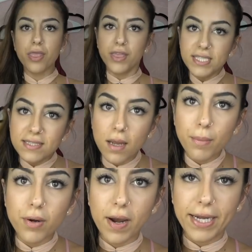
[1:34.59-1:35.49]
This
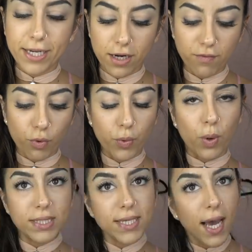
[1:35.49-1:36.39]
number right here, I've worn
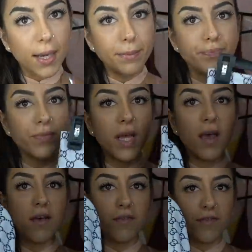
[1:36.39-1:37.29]
one time,
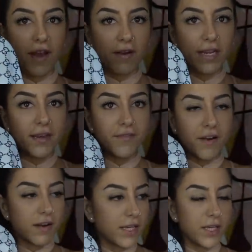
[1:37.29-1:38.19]
very,
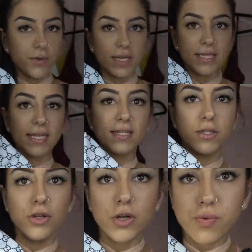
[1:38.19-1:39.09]
very cute. It has like this
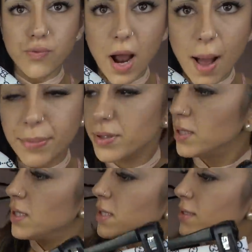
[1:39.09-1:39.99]
little crop
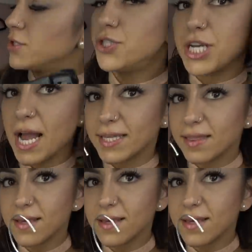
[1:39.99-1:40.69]
jacket